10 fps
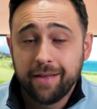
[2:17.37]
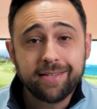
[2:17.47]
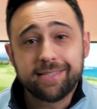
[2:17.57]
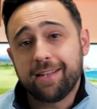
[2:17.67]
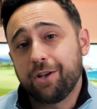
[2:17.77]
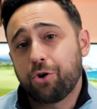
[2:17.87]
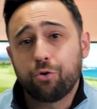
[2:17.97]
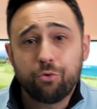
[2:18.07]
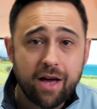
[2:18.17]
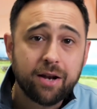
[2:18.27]
This is an
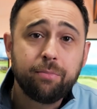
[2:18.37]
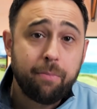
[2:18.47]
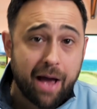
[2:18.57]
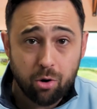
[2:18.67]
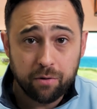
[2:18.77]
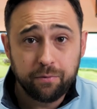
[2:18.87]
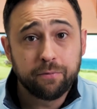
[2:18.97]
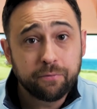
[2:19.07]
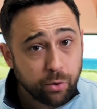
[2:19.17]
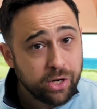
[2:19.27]
incredibly powerful
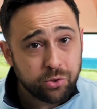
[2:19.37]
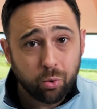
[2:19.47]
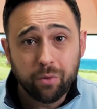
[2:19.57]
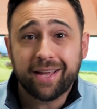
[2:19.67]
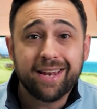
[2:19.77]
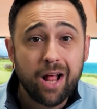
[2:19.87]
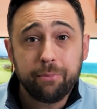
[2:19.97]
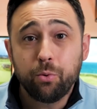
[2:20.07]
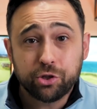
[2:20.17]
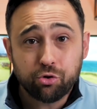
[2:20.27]
free tool that can
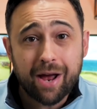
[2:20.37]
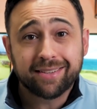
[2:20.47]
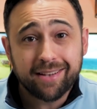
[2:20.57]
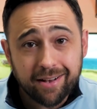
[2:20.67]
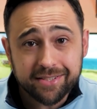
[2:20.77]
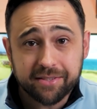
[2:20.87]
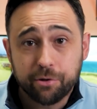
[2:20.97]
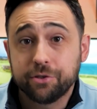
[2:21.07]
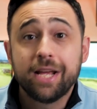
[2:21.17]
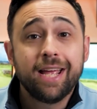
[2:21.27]
help you attract
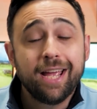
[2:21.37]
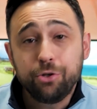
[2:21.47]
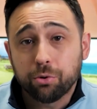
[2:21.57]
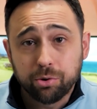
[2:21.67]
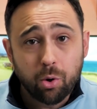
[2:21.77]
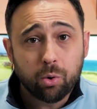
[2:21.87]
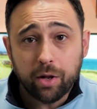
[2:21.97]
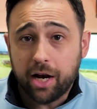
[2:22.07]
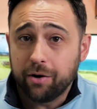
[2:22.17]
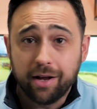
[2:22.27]
customers in your
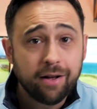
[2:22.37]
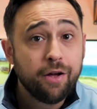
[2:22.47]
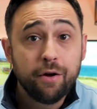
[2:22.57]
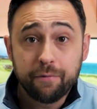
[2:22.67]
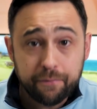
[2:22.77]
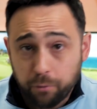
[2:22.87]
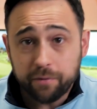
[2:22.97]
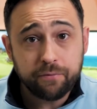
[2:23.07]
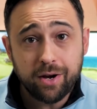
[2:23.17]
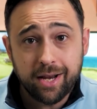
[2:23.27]
local area
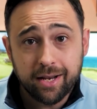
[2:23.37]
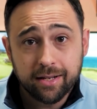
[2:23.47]
for free.